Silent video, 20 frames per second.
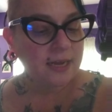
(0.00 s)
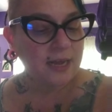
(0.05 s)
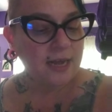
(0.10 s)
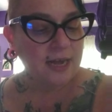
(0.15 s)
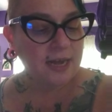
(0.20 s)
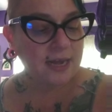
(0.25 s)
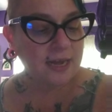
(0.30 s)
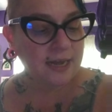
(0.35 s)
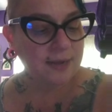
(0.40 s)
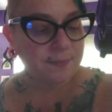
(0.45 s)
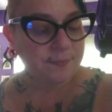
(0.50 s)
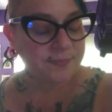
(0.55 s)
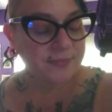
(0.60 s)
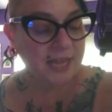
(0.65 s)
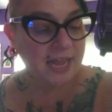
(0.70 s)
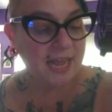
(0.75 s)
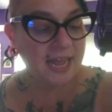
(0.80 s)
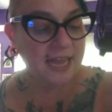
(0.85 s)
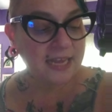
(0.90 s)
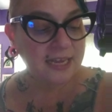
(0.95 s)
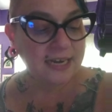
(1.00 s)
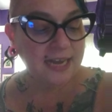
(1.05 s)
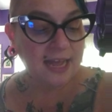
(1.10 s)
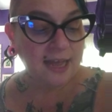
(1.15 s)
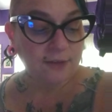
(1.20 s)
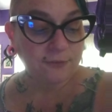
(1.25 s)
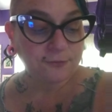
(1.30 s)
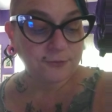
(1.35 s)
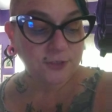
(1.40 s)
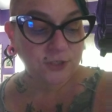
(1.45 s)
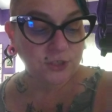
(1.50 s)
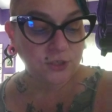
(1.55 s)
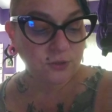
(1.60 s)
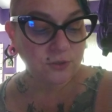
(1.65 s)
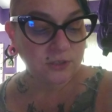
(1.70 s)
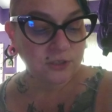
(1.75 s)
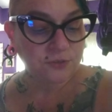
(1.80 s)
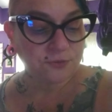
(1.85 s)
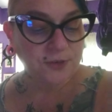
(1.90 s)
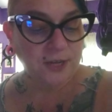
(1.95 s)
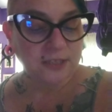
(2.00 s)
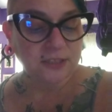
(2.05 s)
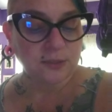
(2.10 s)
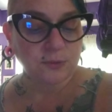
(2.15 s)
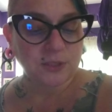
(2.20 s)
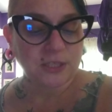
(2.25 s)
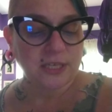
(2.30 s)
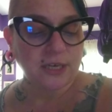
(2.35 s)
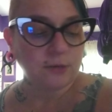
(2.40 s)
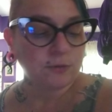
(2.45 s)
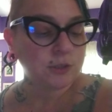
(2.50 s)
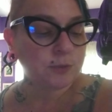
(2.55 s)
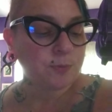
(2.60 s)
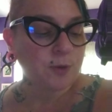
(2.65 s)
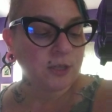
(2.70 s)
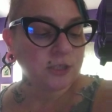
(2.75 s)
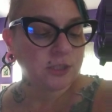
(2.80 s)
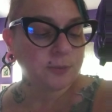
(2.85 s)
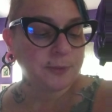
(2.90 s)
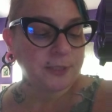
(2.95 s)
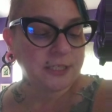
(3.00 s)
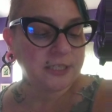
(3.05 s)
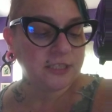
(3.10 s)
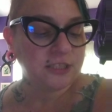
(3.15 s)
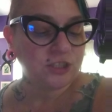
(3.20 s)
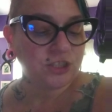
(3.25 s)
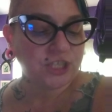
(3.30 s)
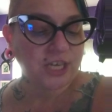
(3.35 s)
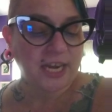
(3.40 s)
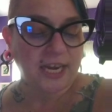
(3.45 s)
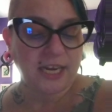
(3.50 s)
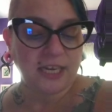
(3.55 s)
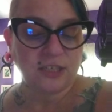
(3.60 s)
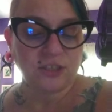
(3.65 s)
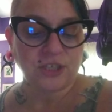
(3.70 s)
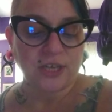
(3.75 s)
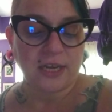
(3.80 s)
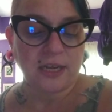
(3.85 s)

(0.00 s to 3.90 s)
A and F students felt it was their responsibility to change